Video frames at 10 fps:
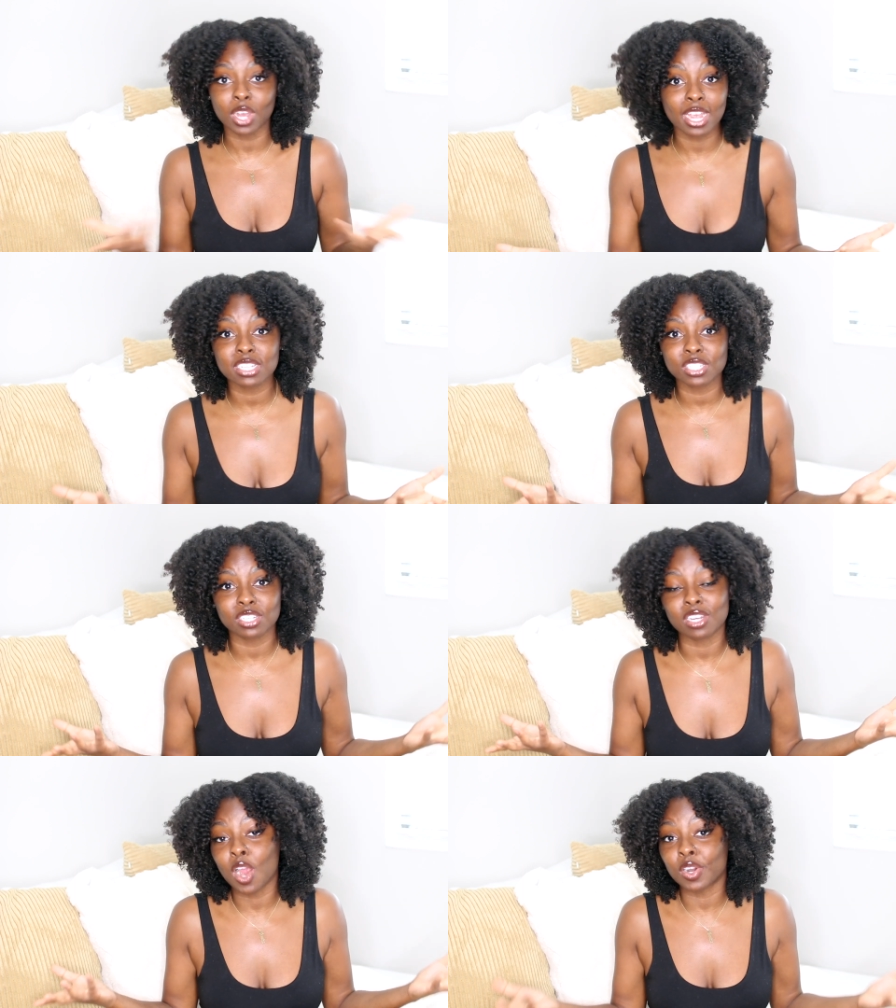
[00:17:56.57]
guys
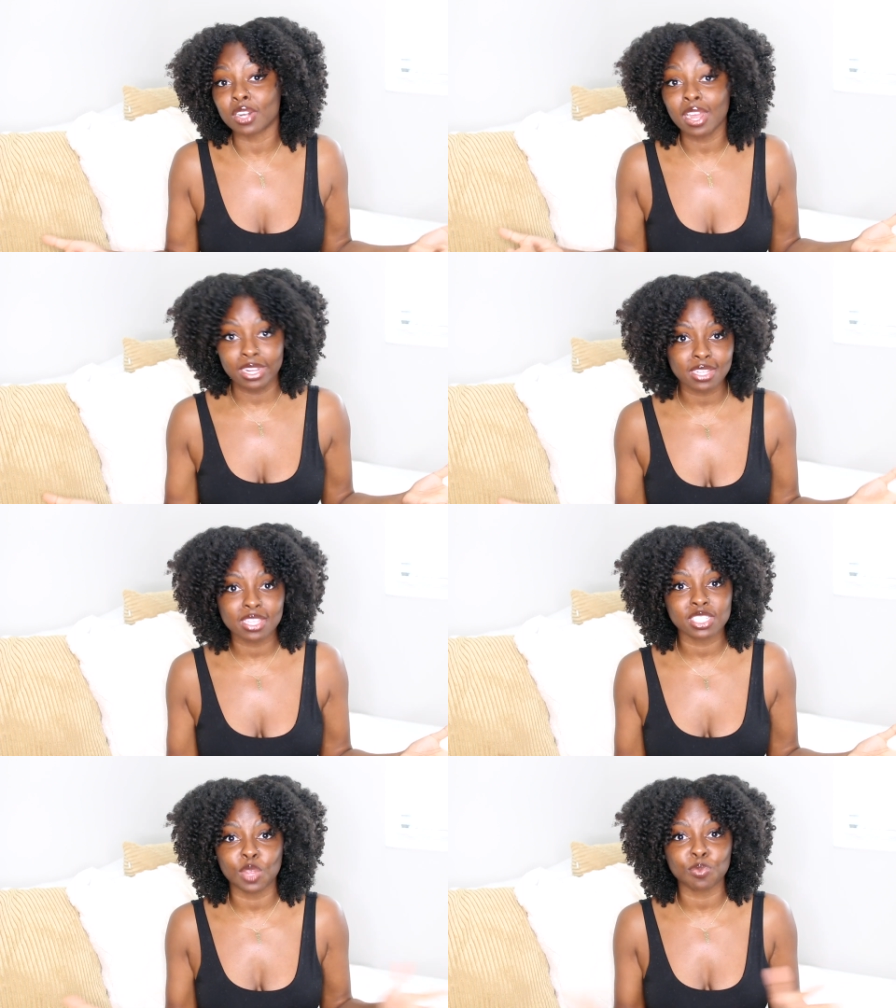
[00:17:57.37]
are not into
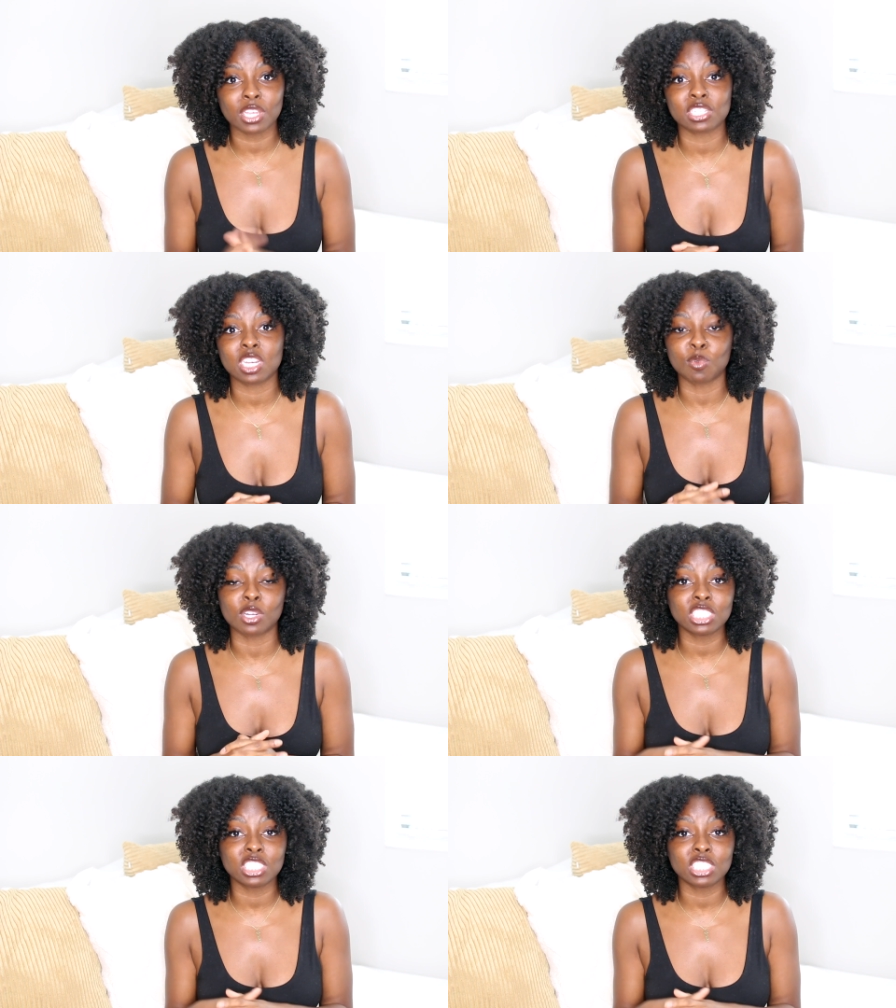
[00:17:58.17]
the same things anymore.